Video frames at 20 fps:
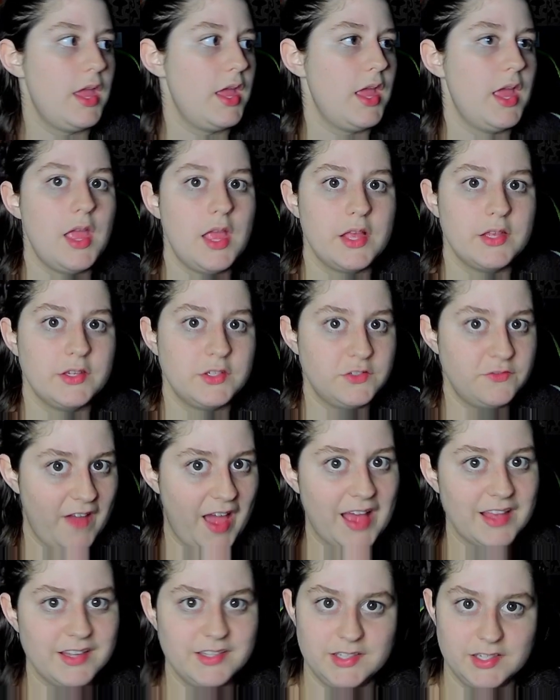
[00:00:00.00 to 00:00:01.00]
as
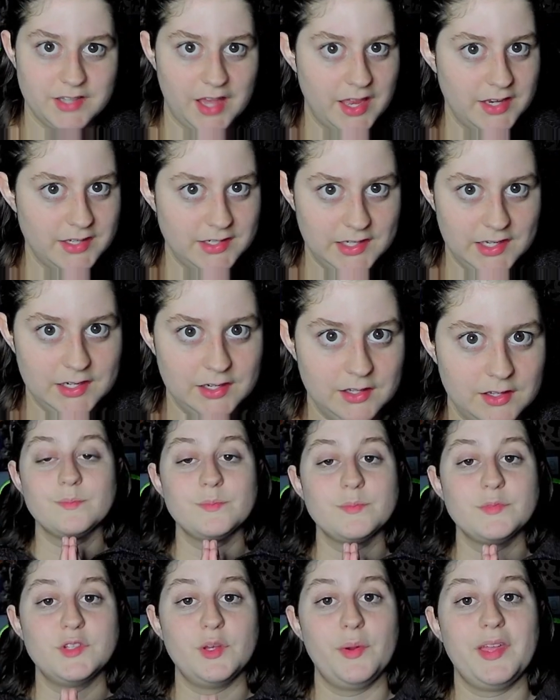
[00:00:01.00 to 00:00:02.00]
fast as I did.
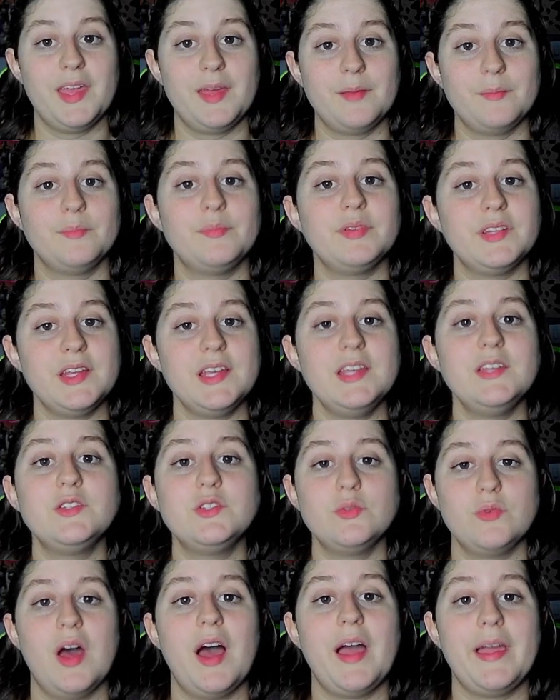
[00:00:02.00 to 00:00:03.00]
So again, please
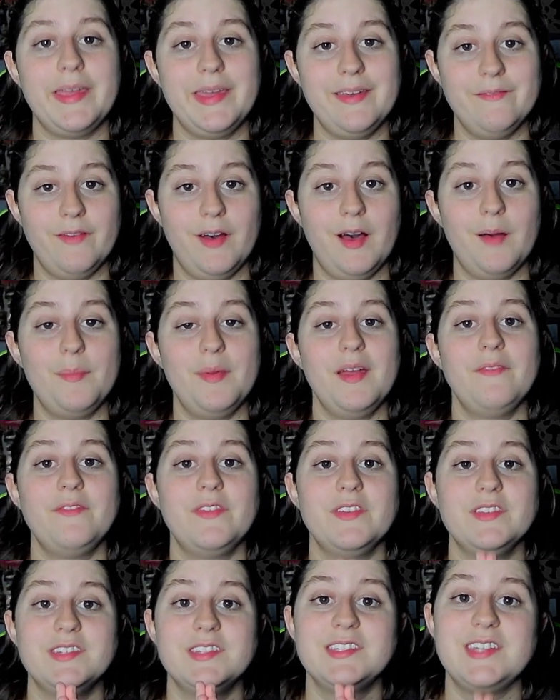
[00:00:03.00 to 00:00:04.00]
do not give up if
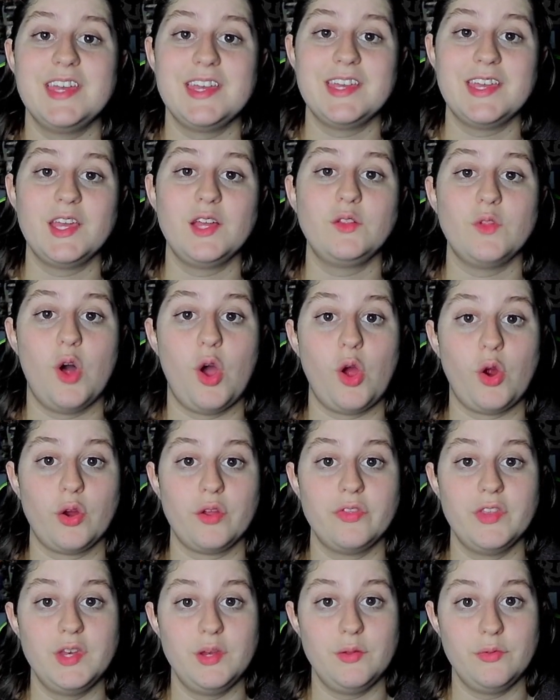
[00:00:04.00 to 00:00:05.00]
this is taking longer
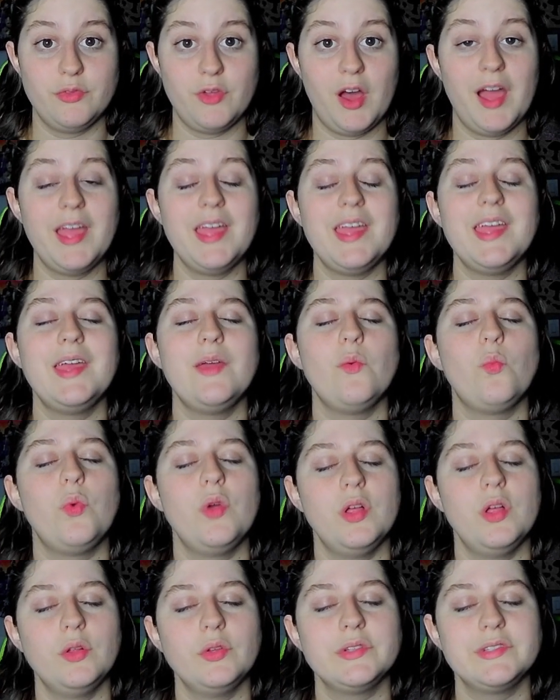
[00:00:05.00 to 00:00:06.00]
than you thought. It
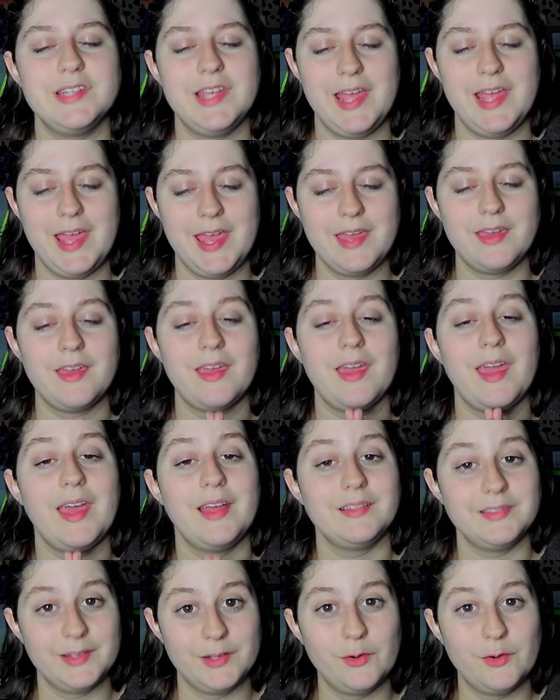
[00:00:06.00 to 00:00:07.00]
will take a
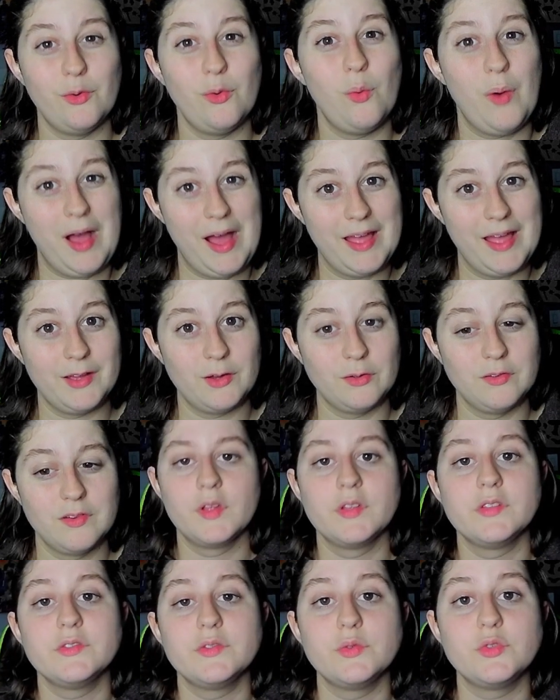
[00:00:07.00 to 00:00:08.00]
little while.
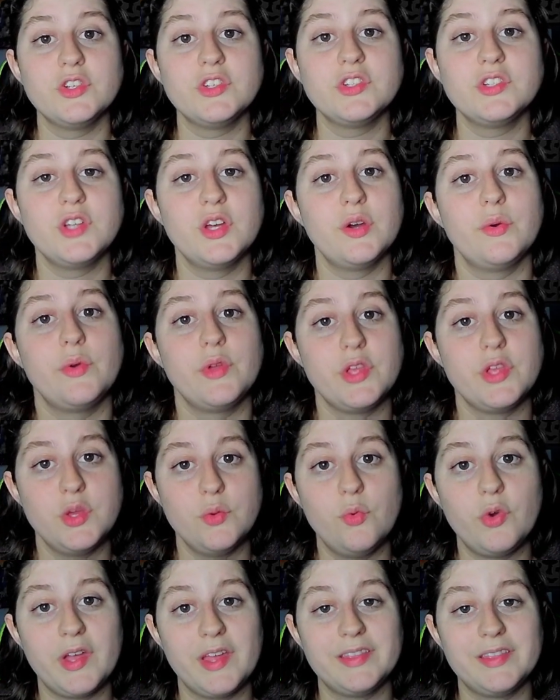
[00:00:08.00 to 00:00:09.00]
So just know you
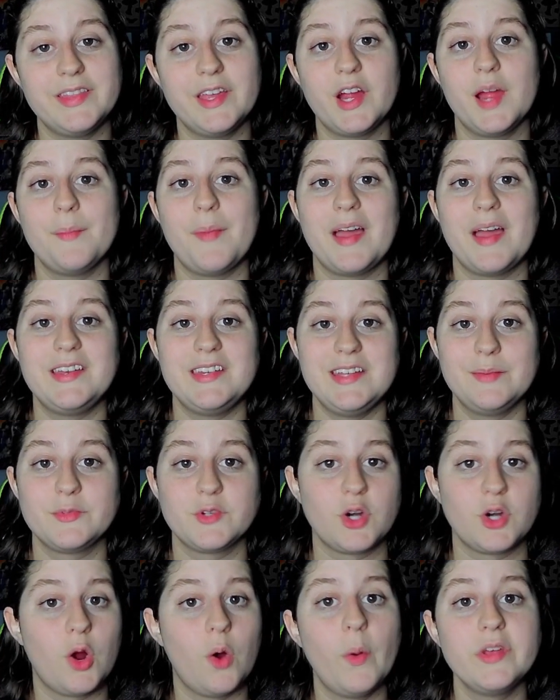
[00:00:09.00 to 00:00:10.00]
will get there, and my DMs
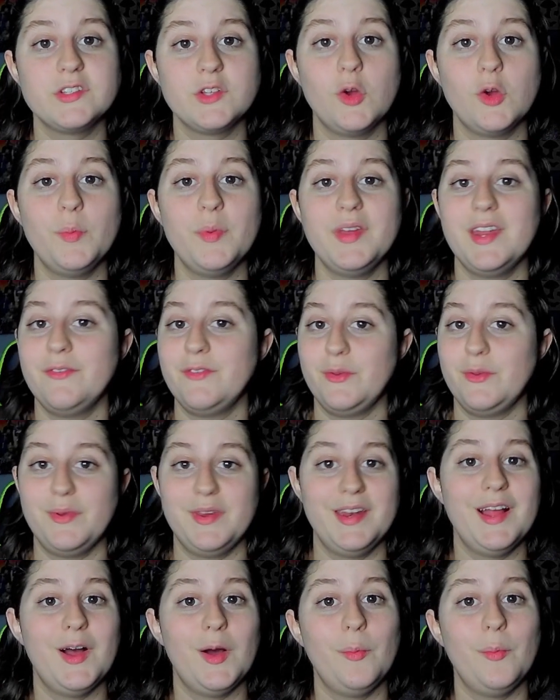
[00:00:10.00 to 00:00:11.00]
are always open if you
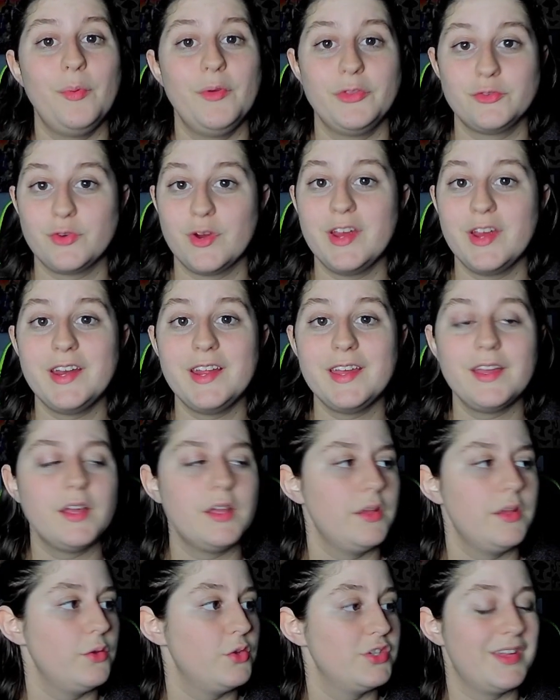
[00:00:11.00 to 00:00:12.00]
need help with trading,
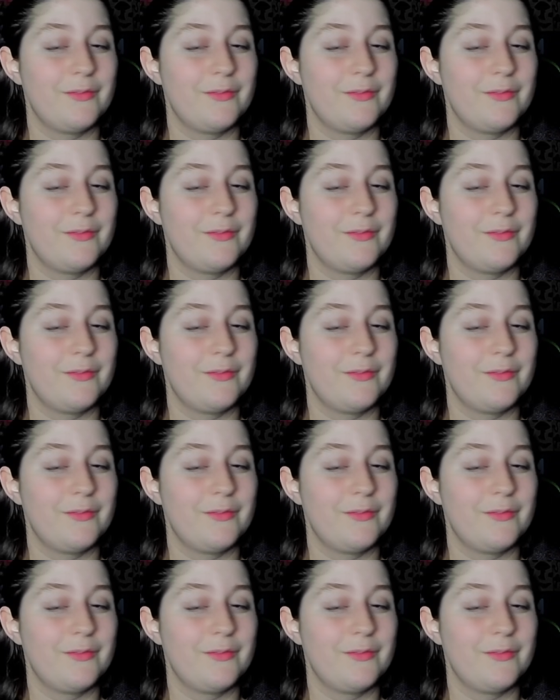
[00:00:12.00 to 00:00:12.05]
you just have